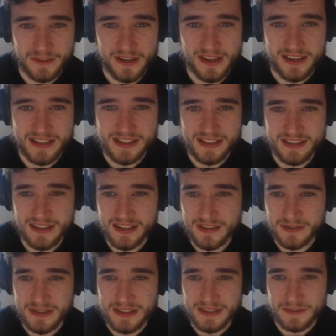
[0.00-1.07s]
first, then
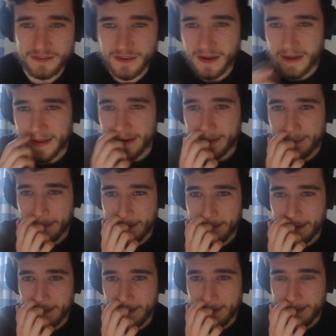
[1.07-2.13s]
you need to find
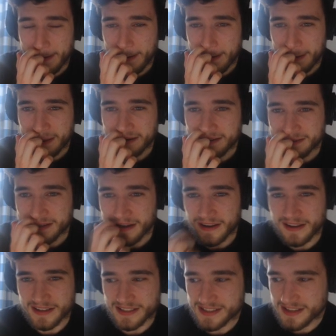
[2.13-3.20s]

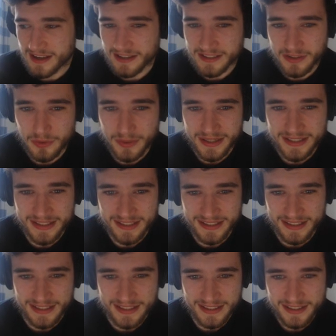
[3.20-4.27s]
Dark Sun Gwyndolin.